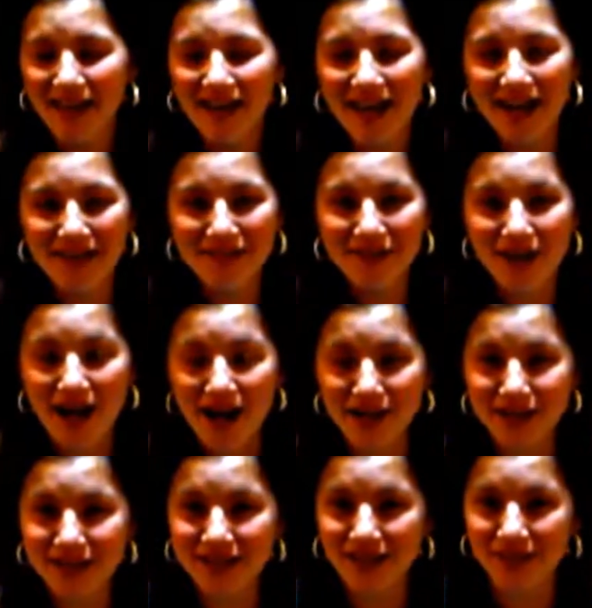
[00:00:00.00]
I don't know how
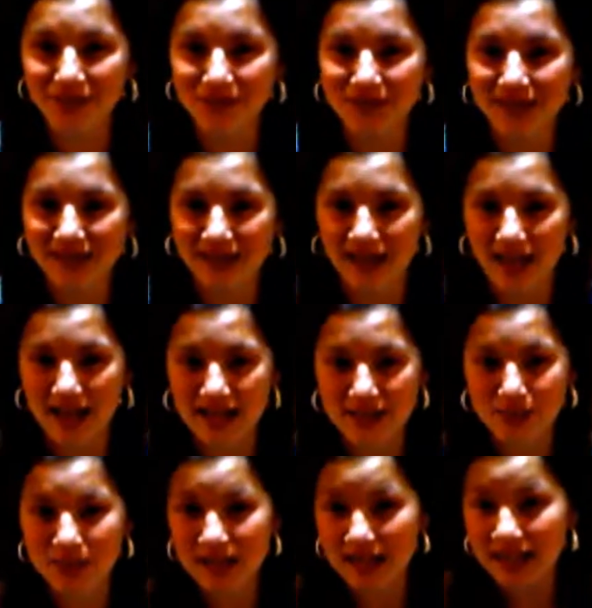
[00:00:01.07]
she dealt with the class.
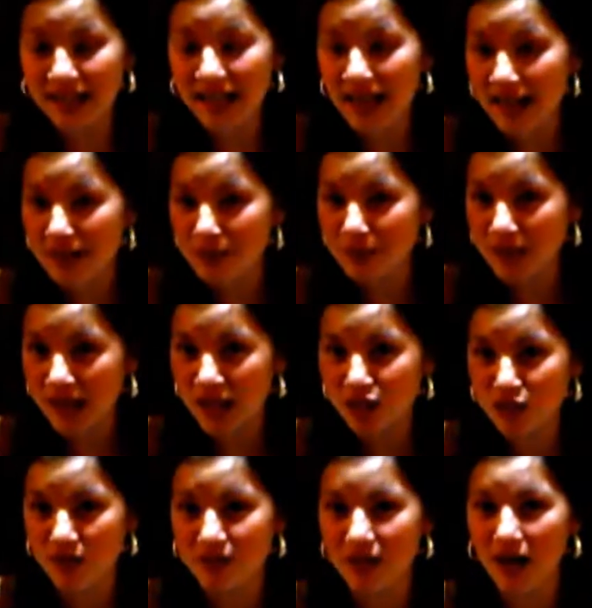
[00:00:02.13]
But then again, in plays, you
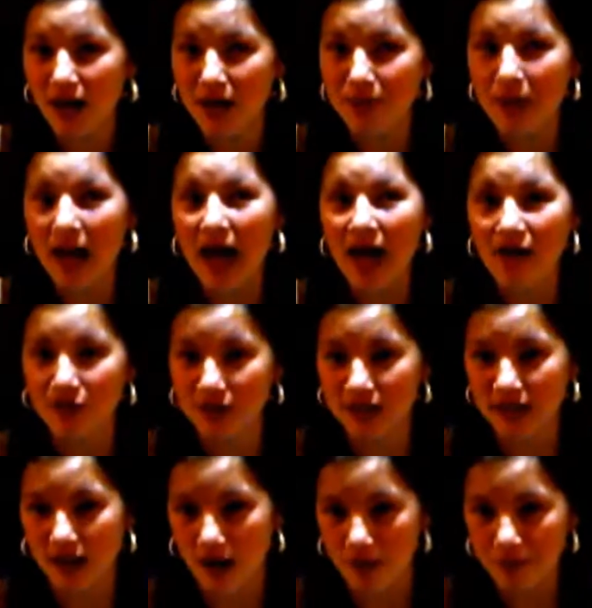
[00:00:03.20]
have to hype
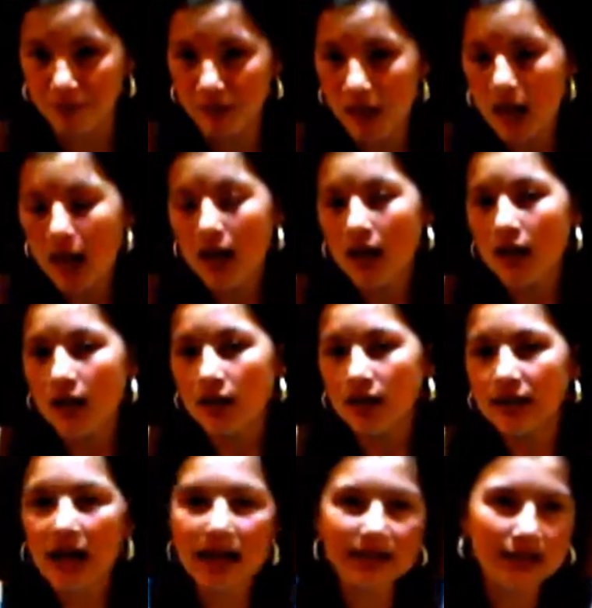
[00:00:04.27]
everything up.
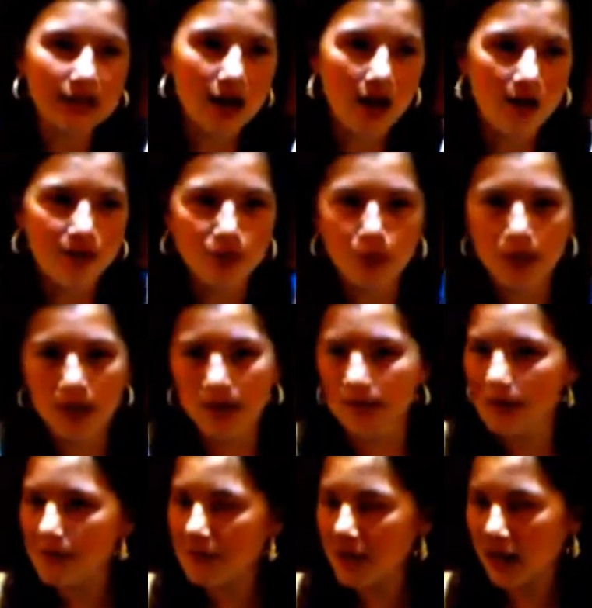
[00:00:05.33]
That's enough with
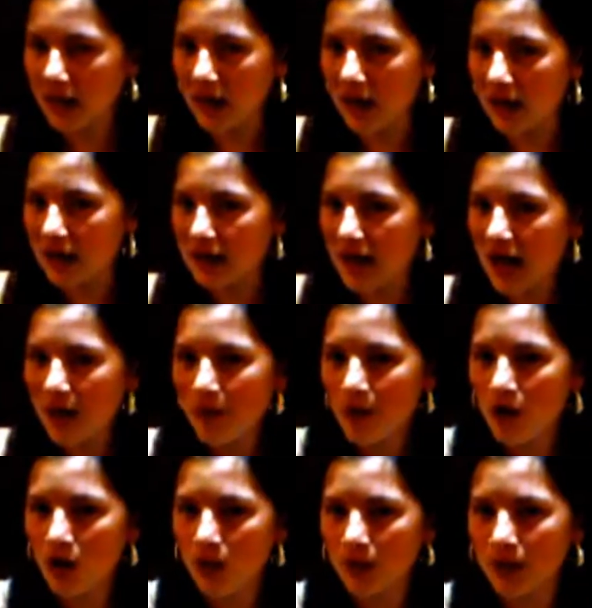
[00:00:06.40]
making it. Now we're
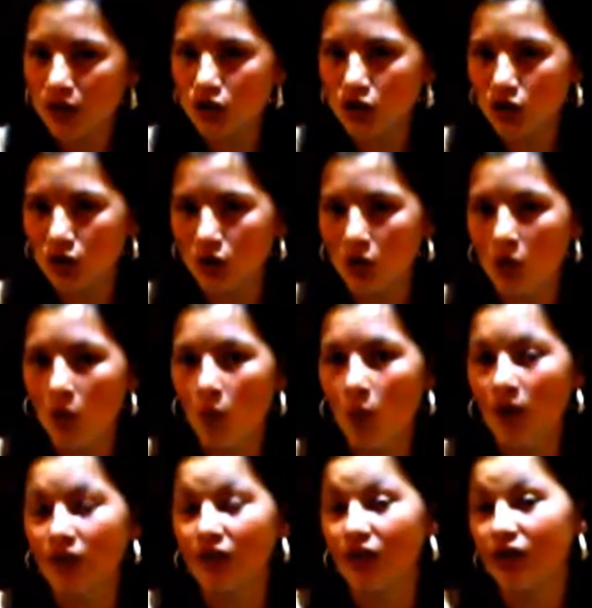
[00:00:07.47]
going to
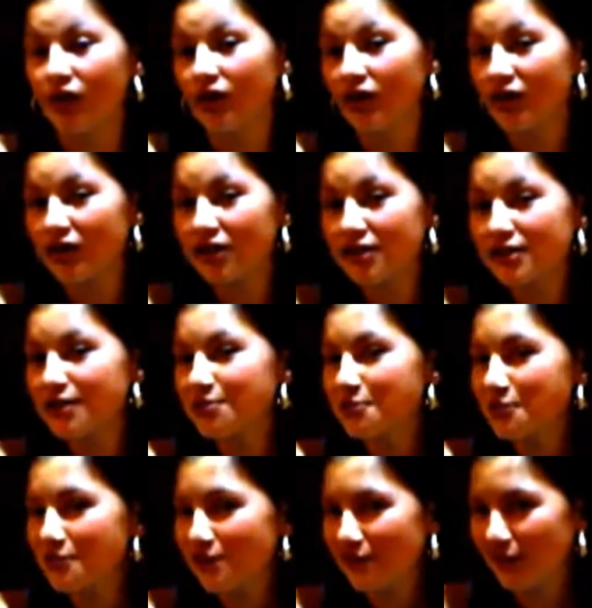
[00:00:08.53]
when the curtains
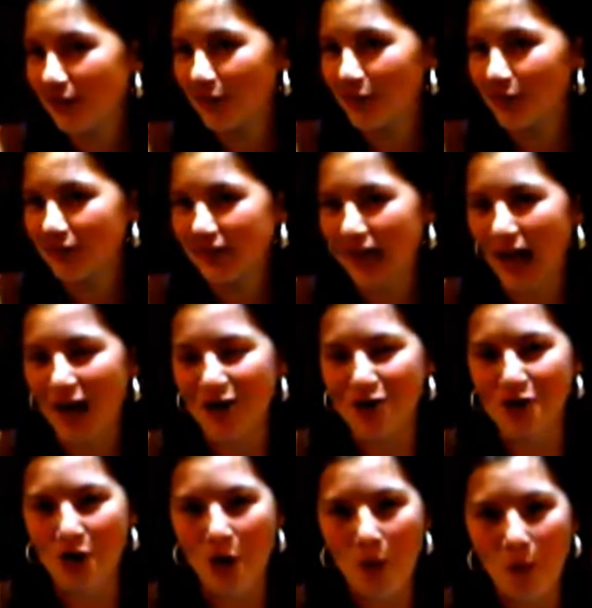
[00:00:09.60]
were closed and
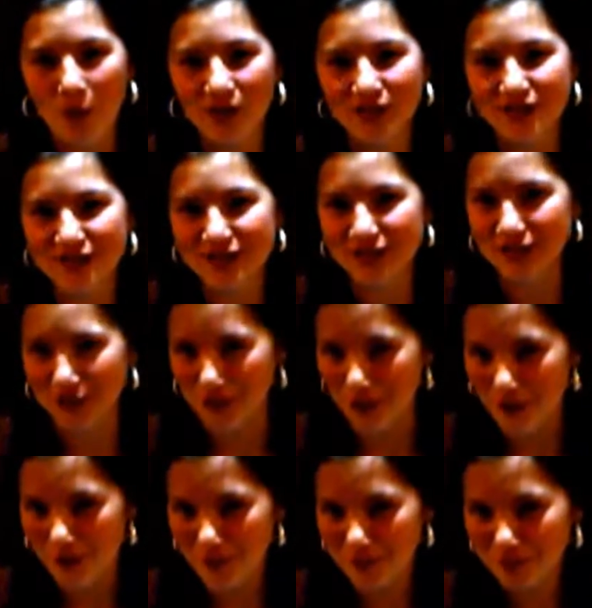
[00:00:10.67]
no one saw.